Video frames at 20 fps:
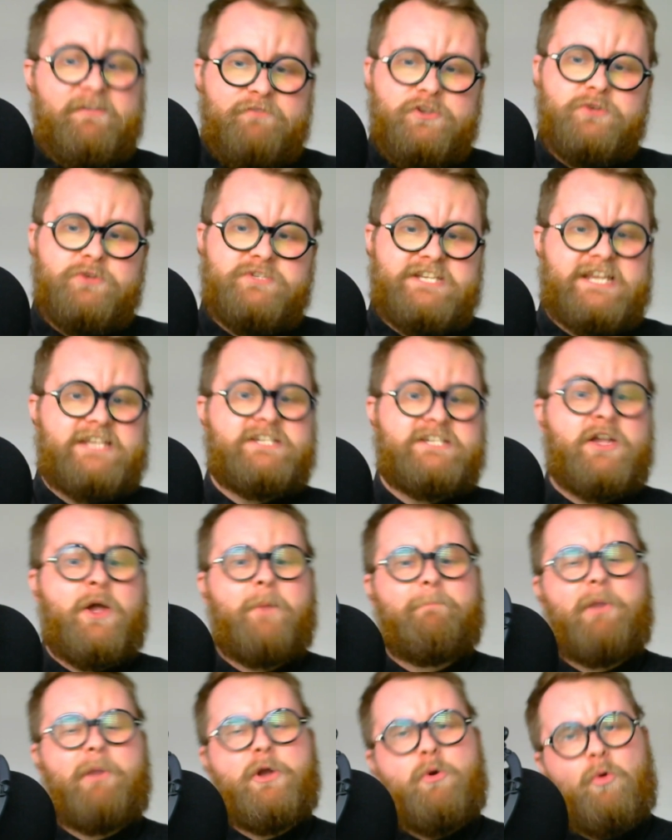you did,
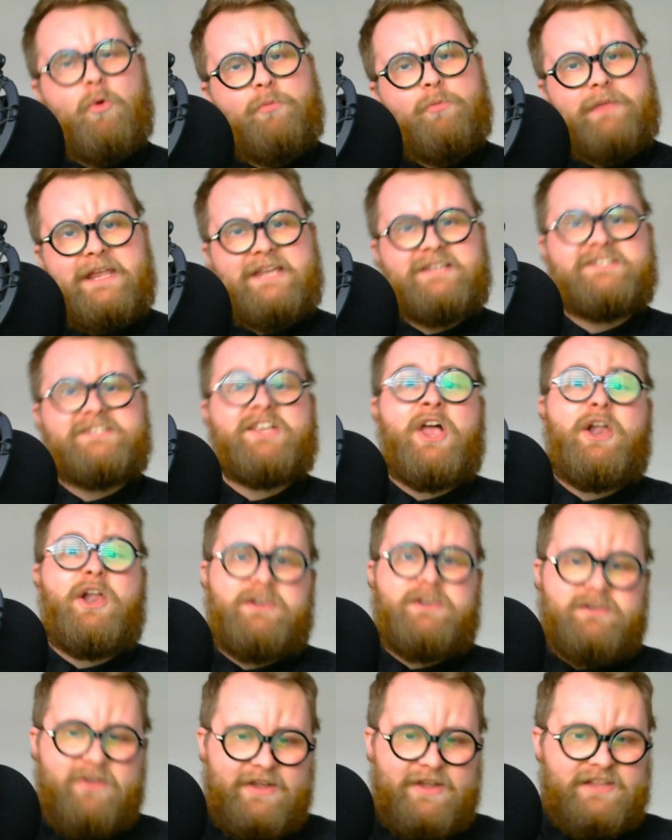by all means,
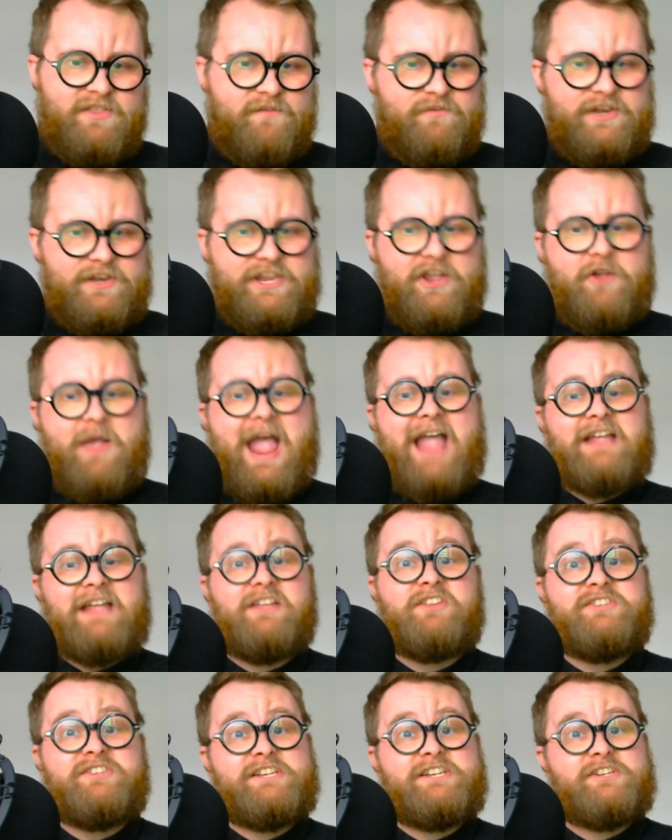like the video and
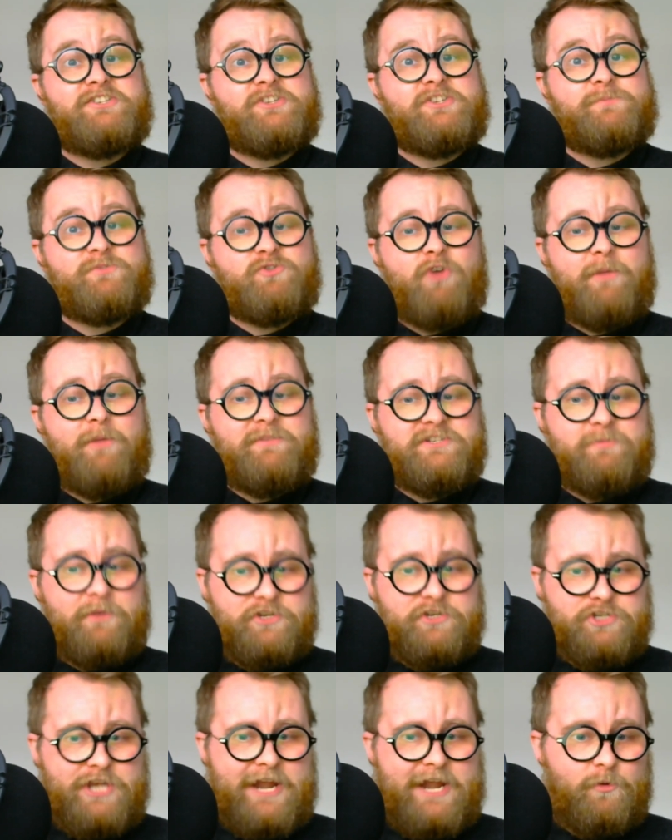consider subscribing to my
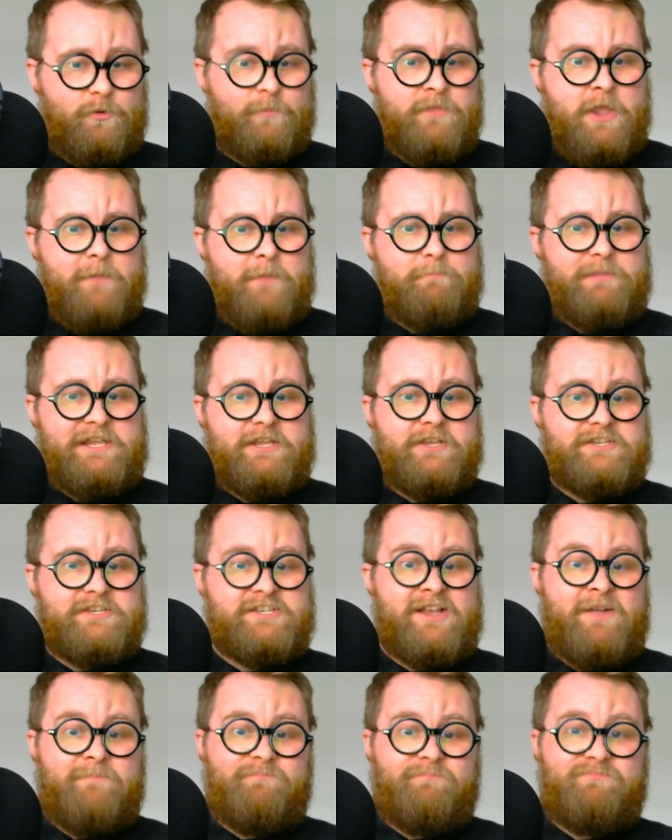channel,
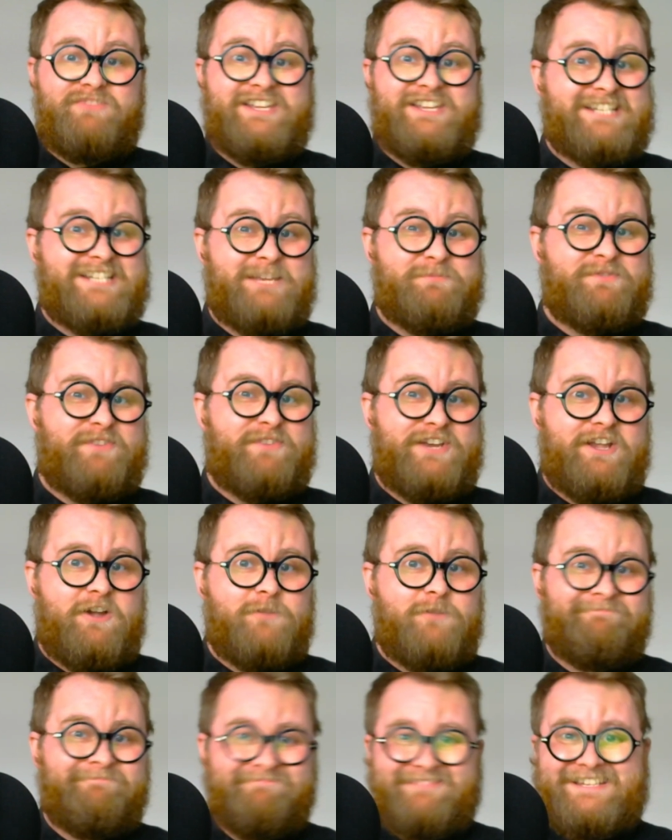because this tips
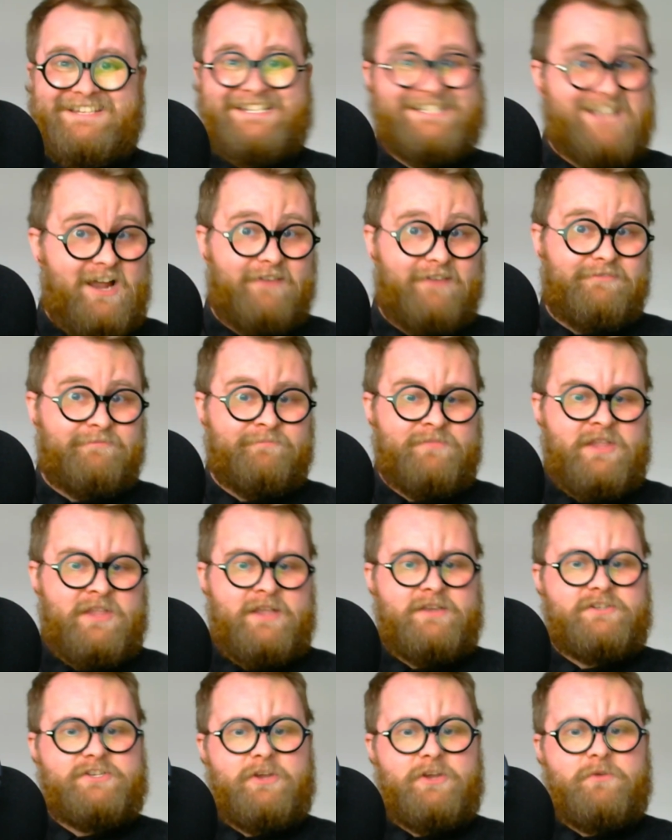video is done.
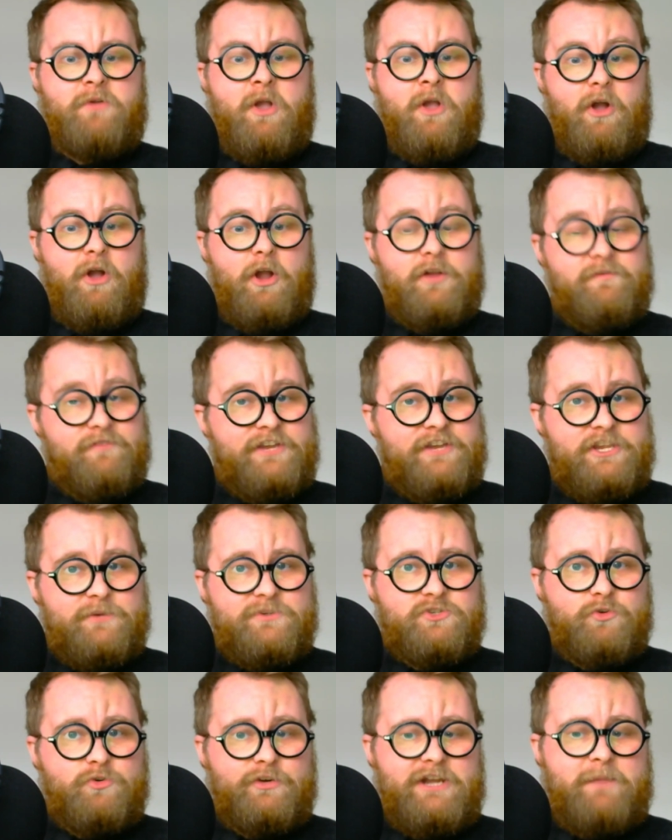So hopefully you
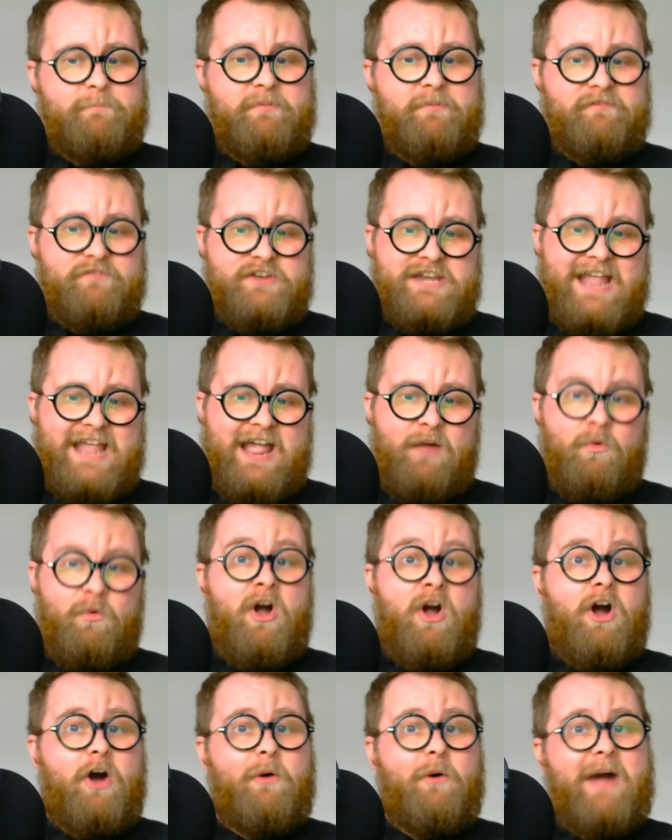enjoyed it, but for now,
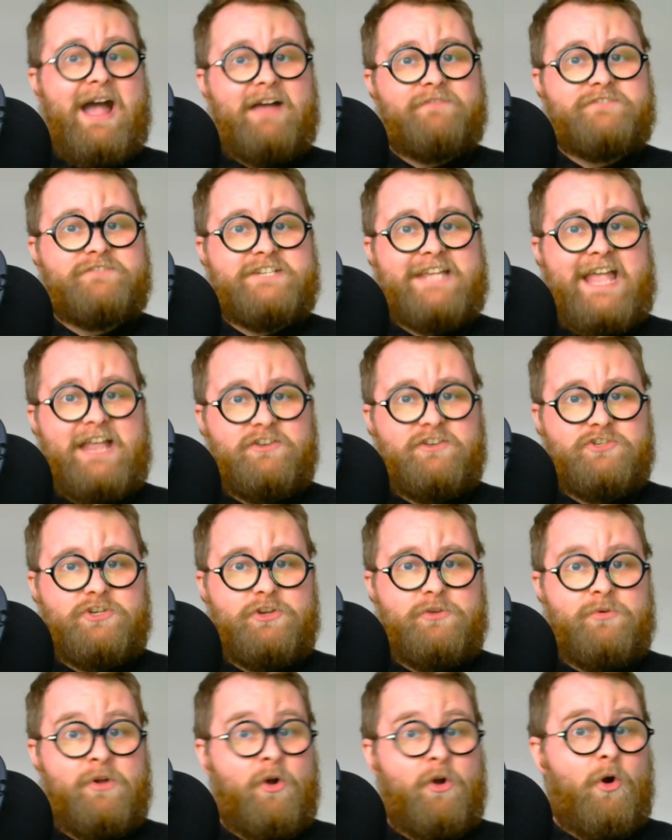I'll have to catch
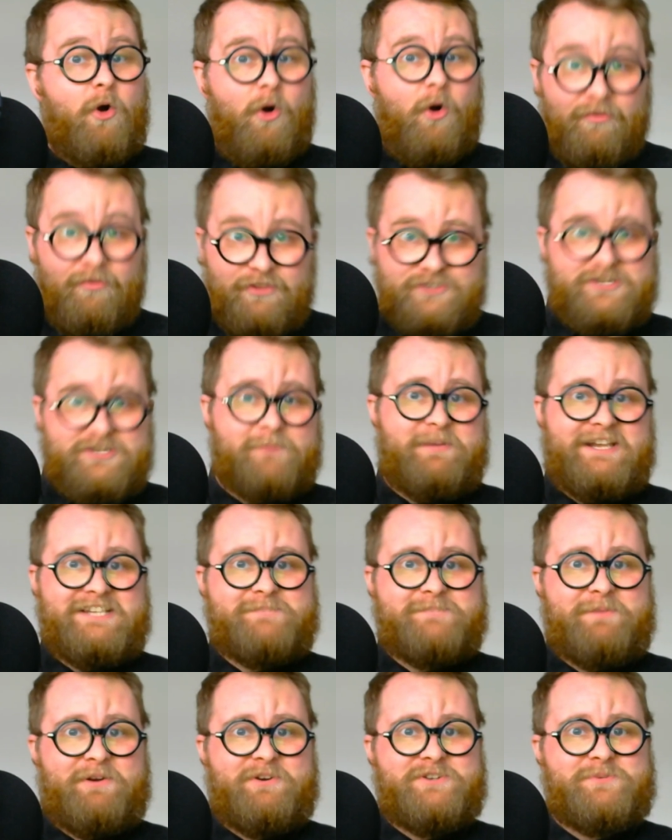you on the double
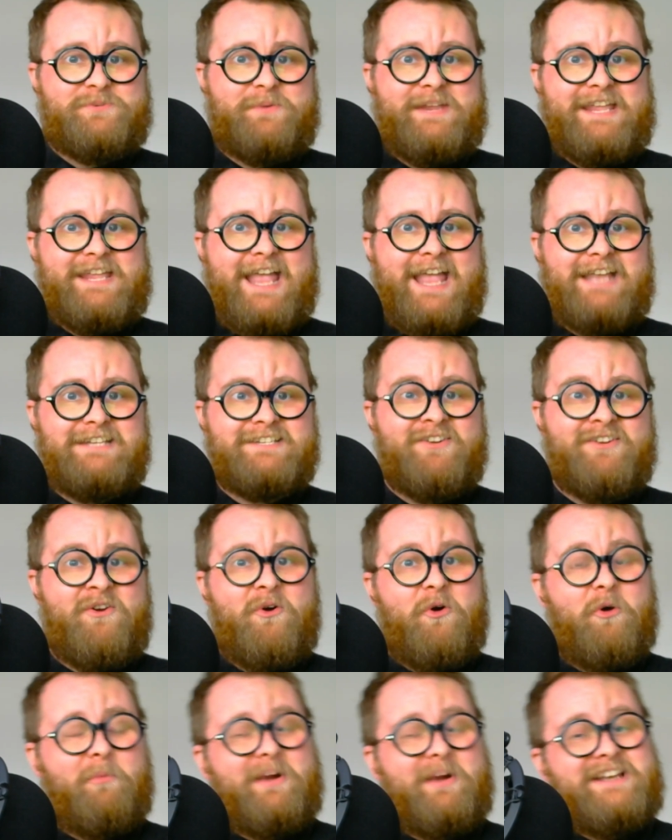experience weekend
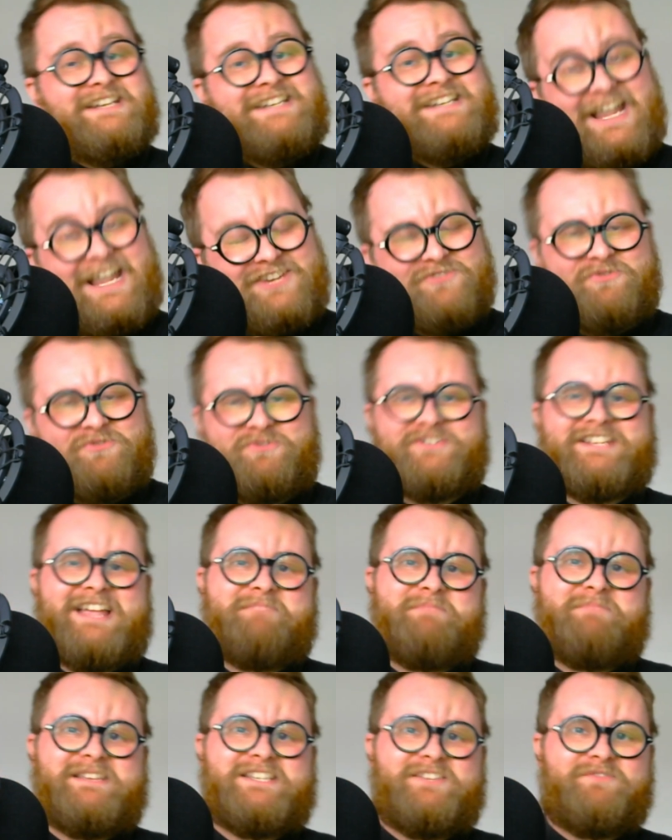on my next
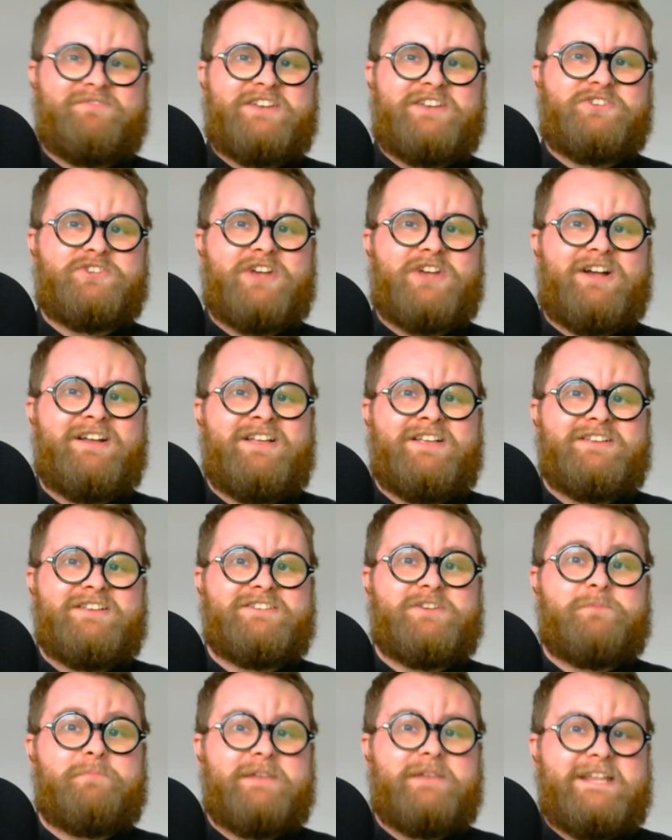Runescape misadventure.
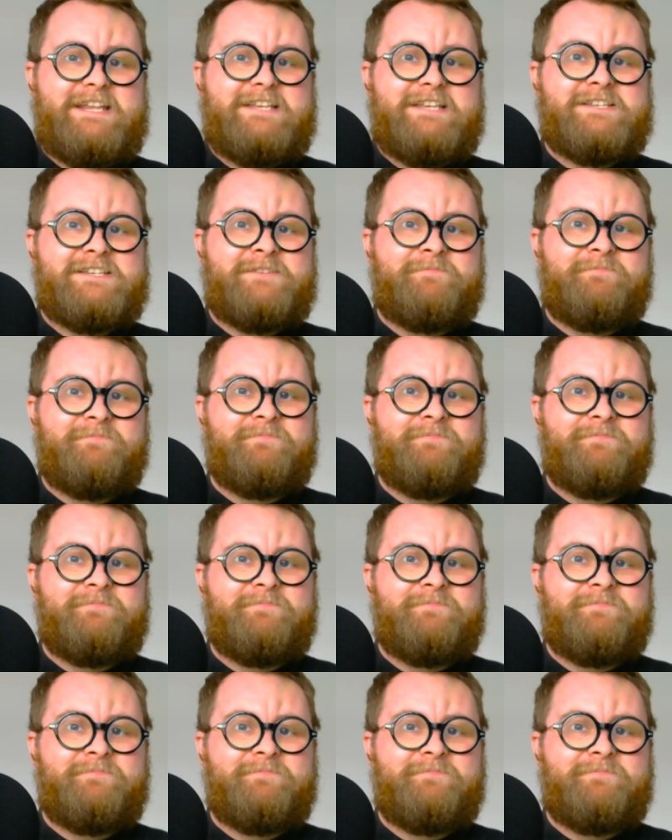So please,